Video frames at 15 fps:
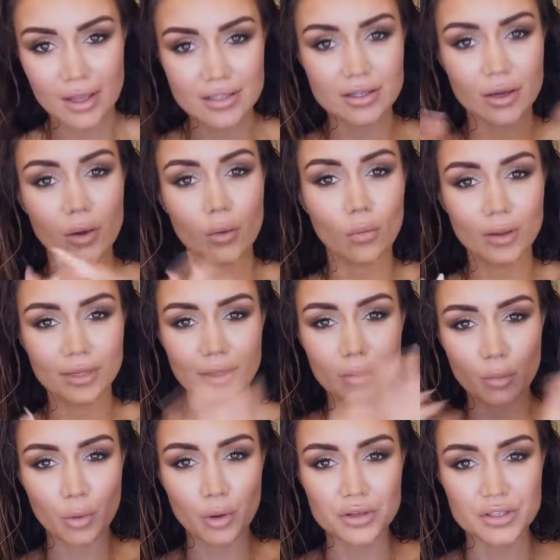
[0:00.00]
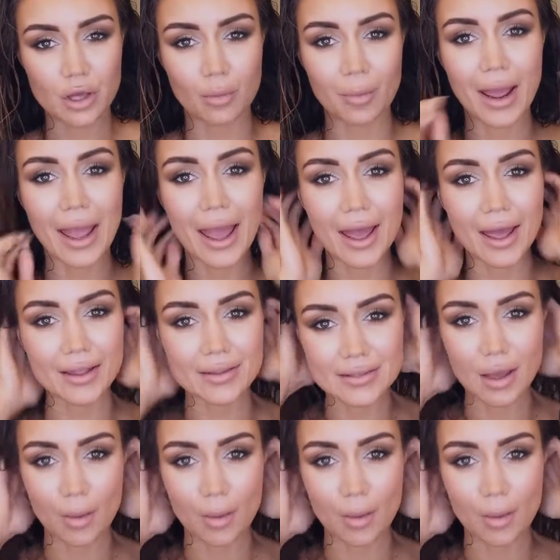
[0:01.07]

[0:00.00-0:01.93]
So with the mousse on my hands,